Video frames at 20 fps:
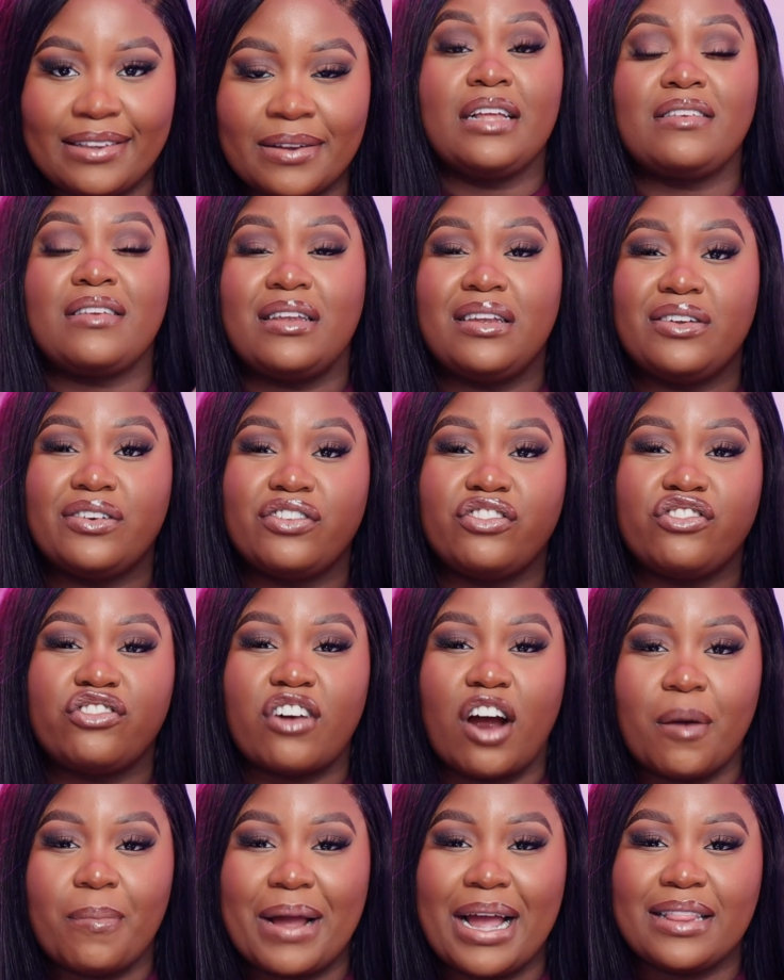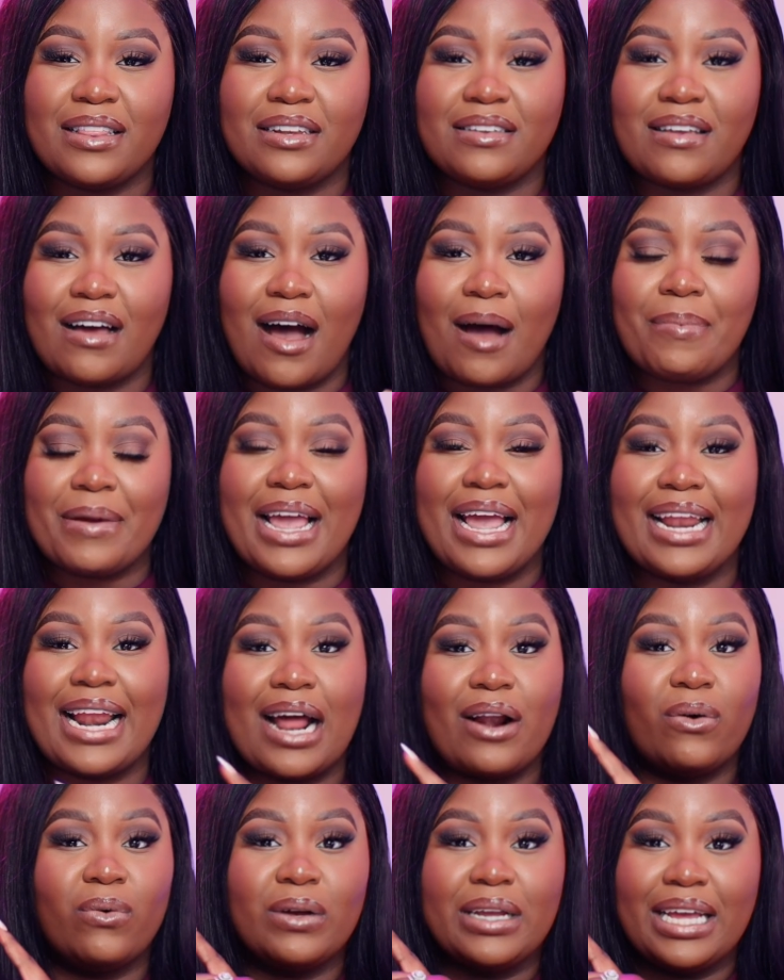It's a little sharp at the top, and I
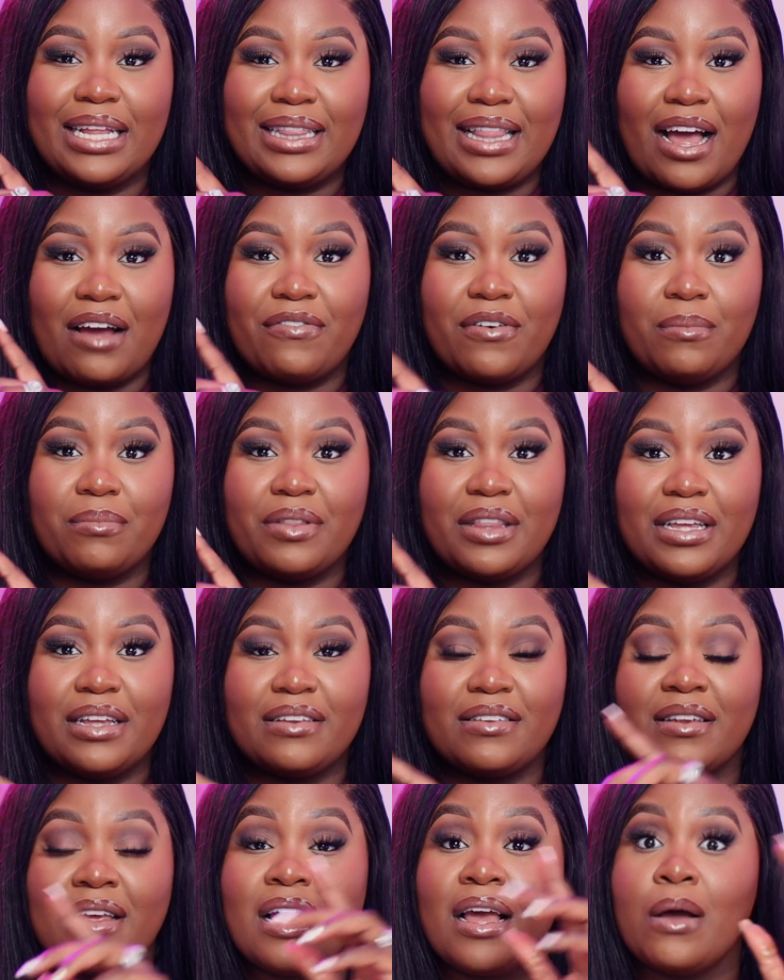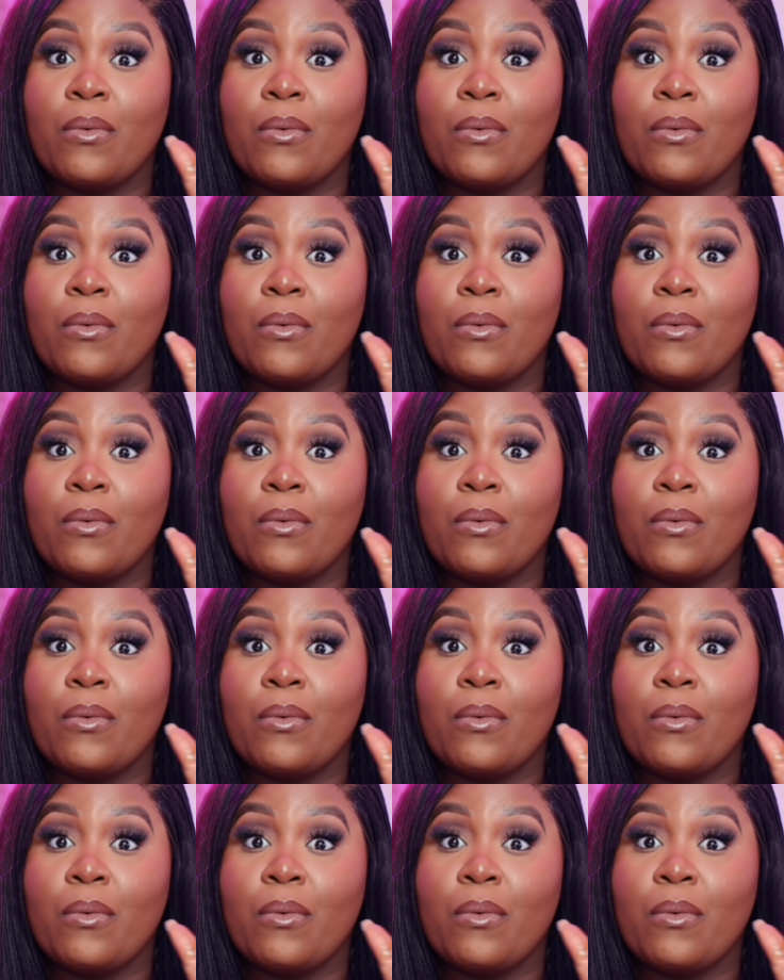don't get that from this,